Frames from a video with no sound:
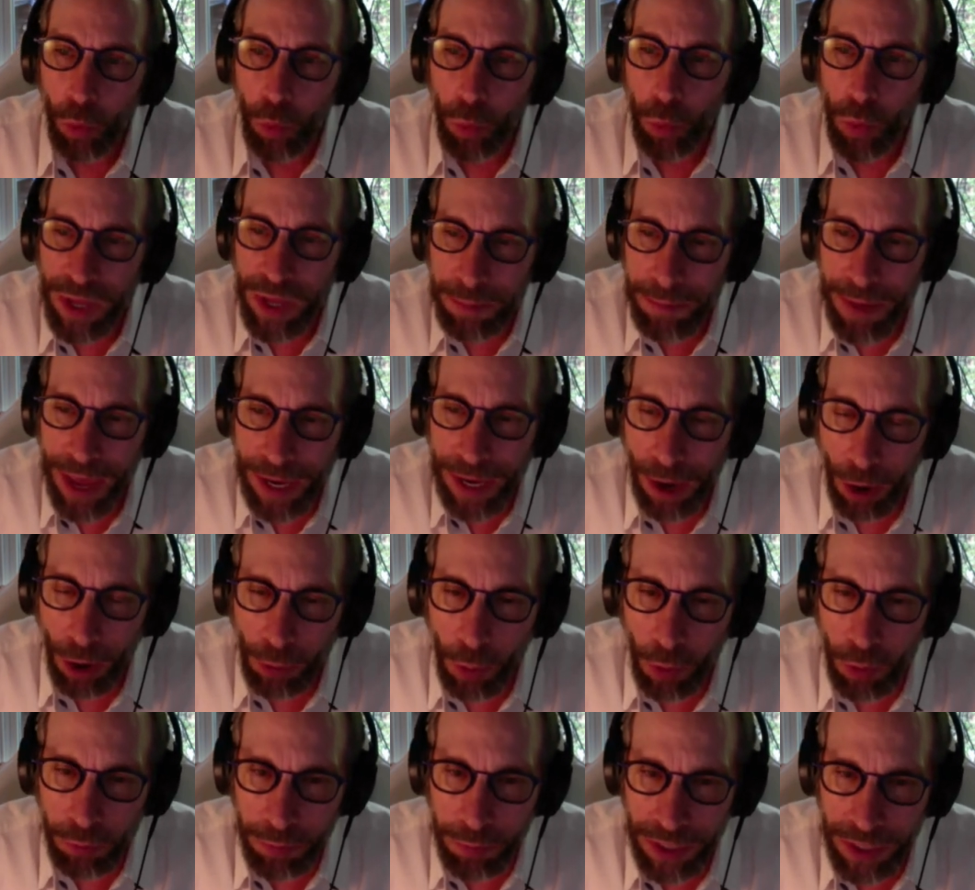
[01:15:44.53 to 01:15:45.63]
We make
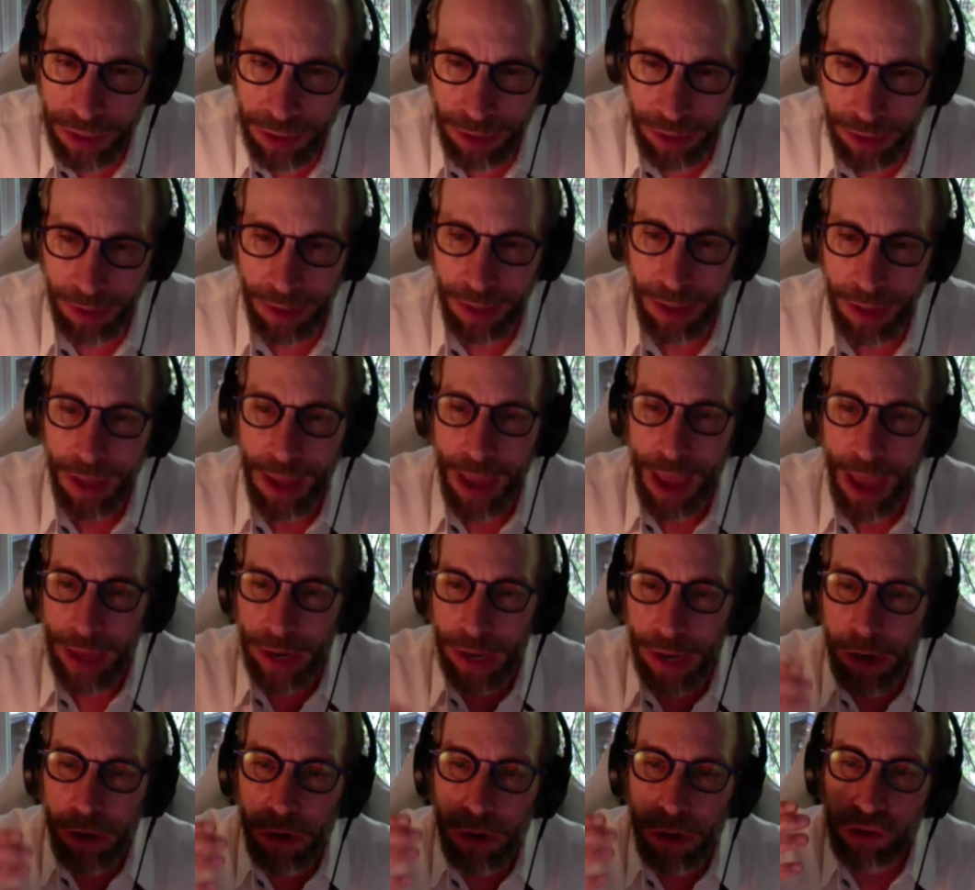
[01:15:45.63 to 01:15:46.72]
our own meaning, and
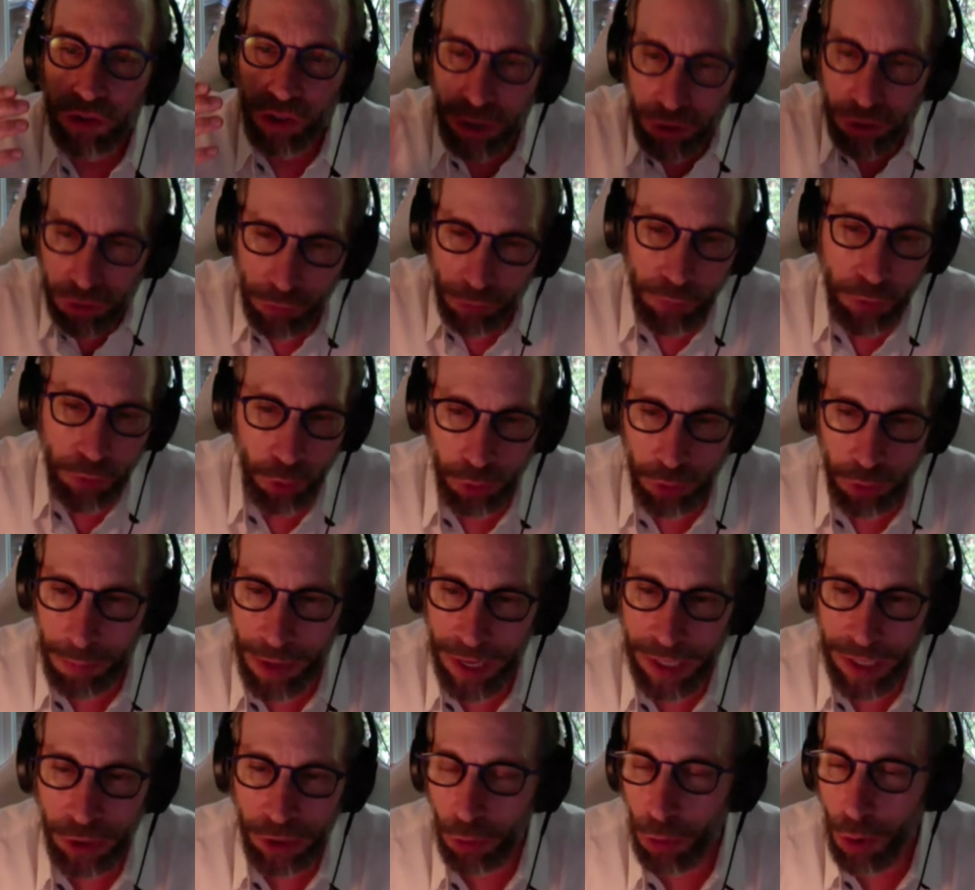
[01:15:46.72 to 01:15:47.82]
I urge each of you to
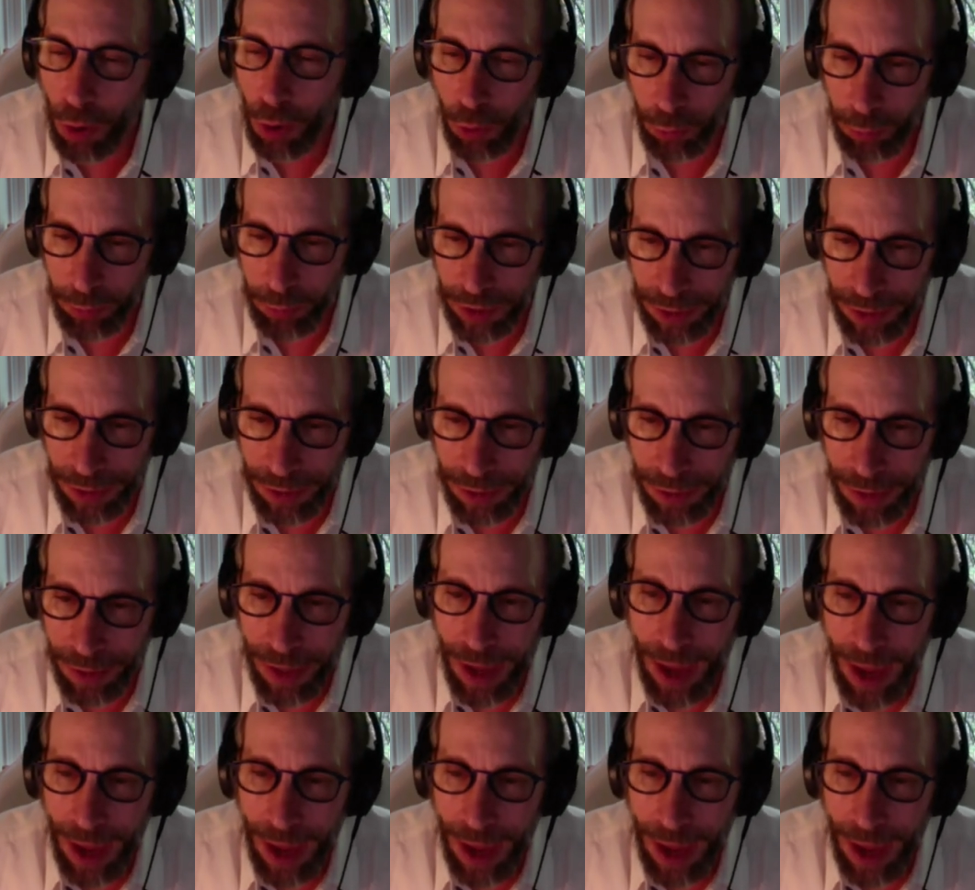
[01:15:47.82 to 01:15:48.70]
make your own meaning